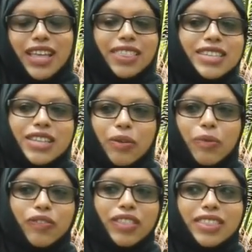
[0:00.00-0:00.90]
And that's
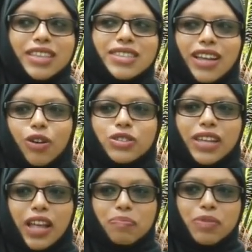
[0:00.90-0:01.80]
one of the things that
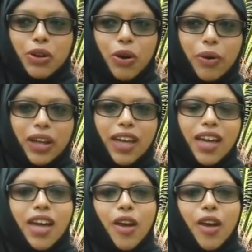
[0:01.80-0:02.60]
also kept me going,